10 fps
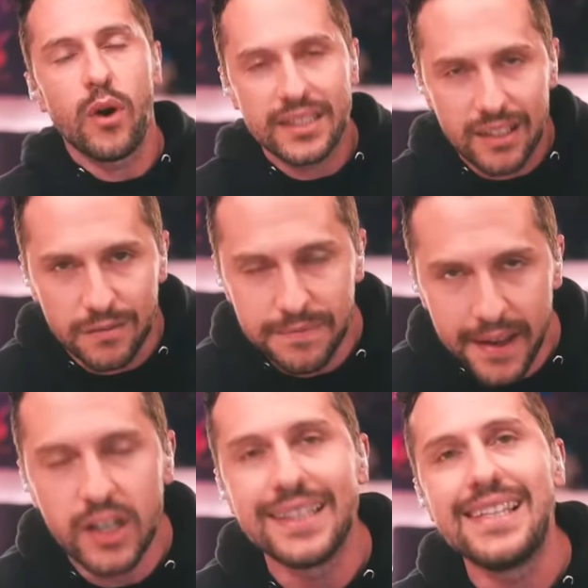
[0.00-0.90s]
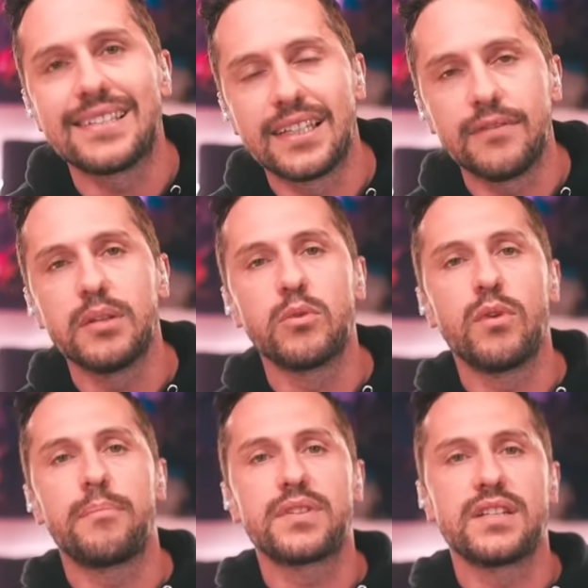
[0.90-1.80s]
or at the very least, give them a
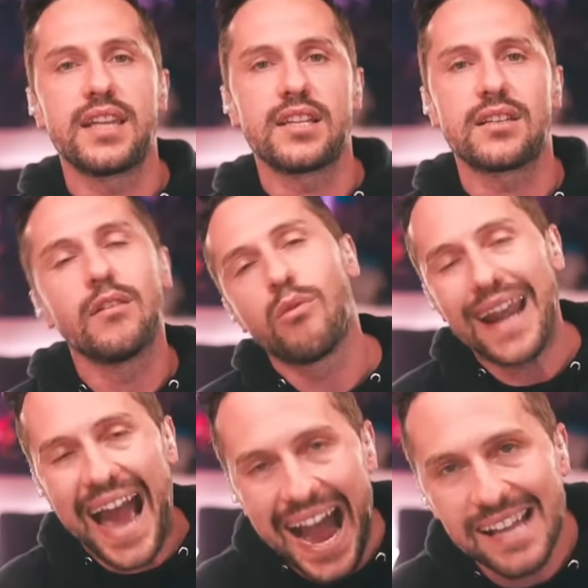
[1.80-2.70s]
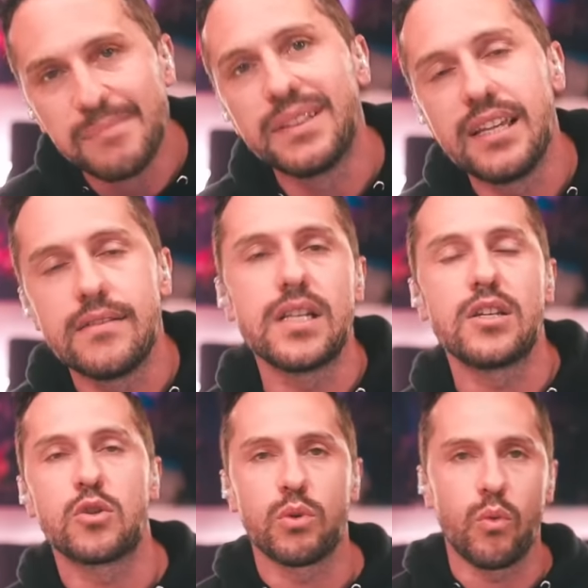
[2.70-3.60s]
representation of what I believe
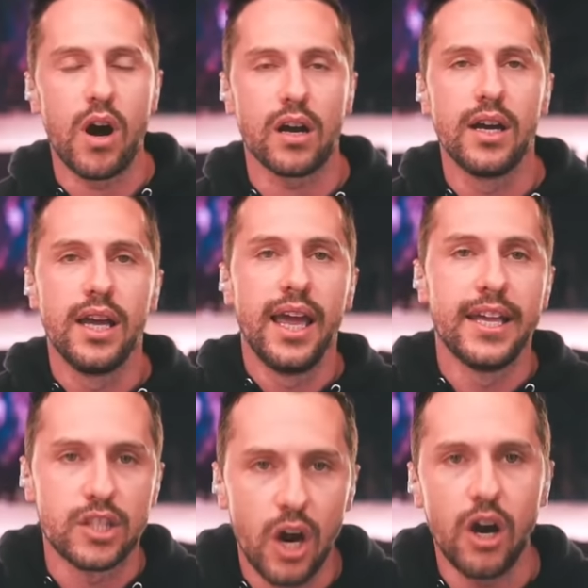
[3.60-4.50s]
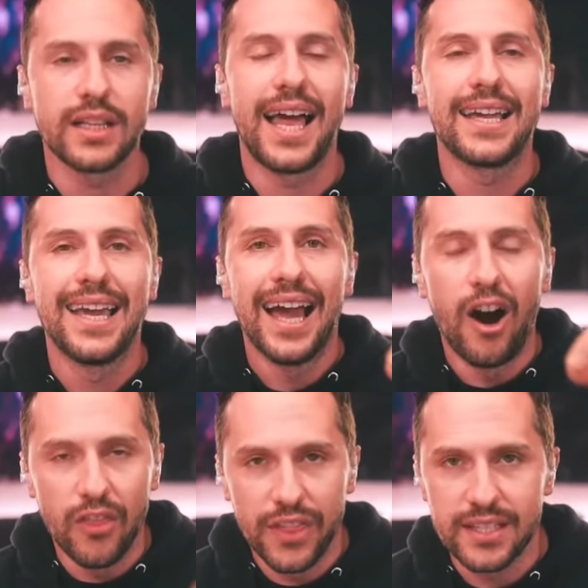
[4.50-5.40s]
Jesus would walk and talk like
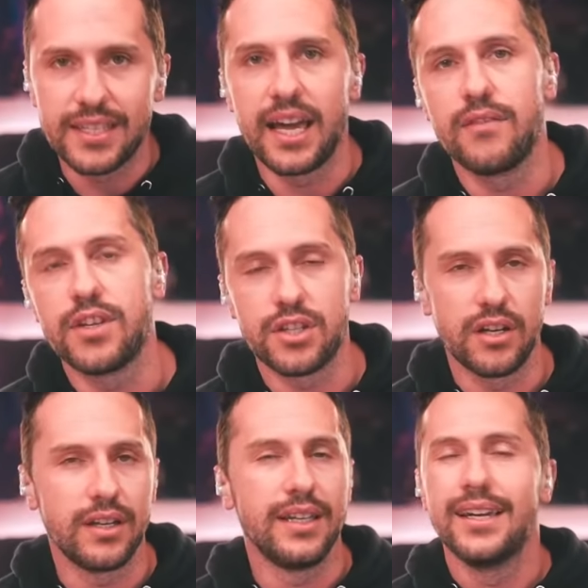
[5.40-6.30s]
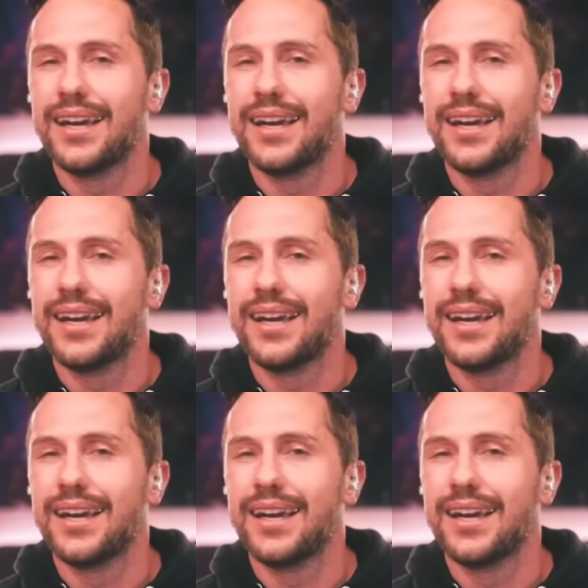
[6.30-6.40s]
on this side of eternity.